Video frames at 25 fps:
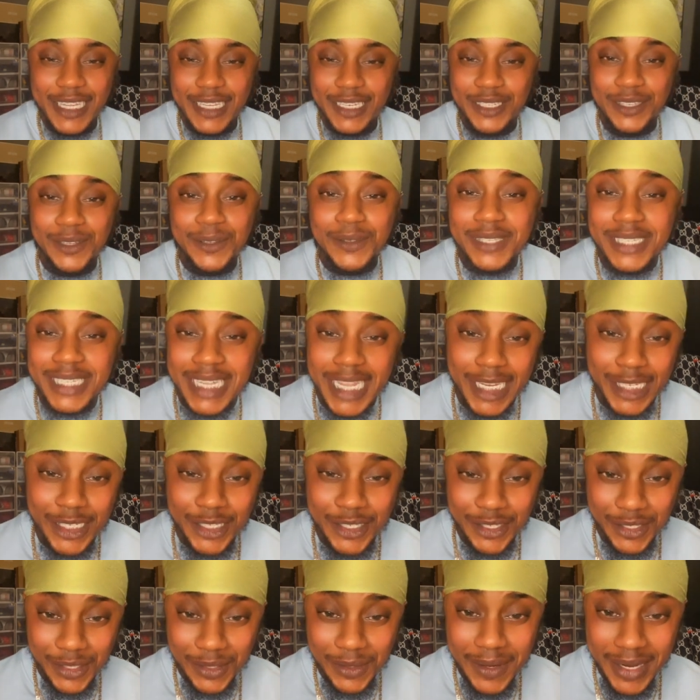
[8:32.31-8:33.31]
do stage
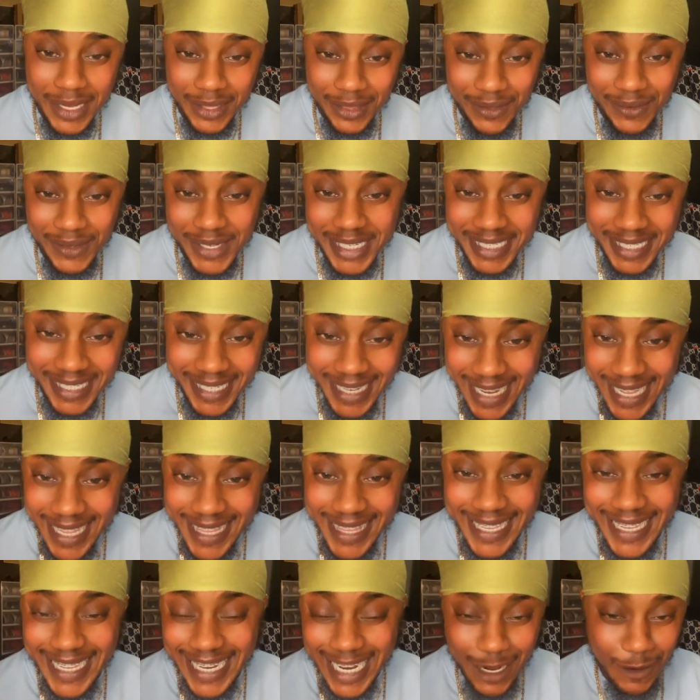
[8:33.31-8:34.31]
2 and 3
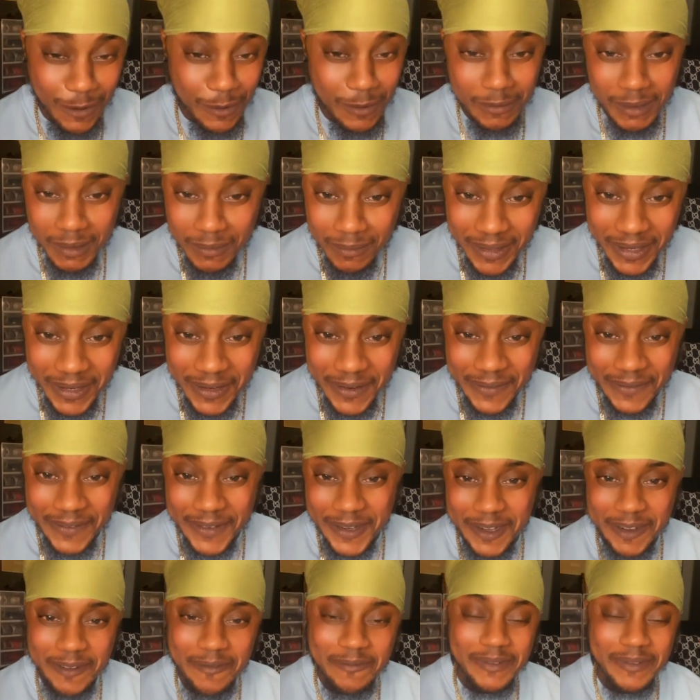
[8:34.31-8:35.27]
together, that would be beautiful.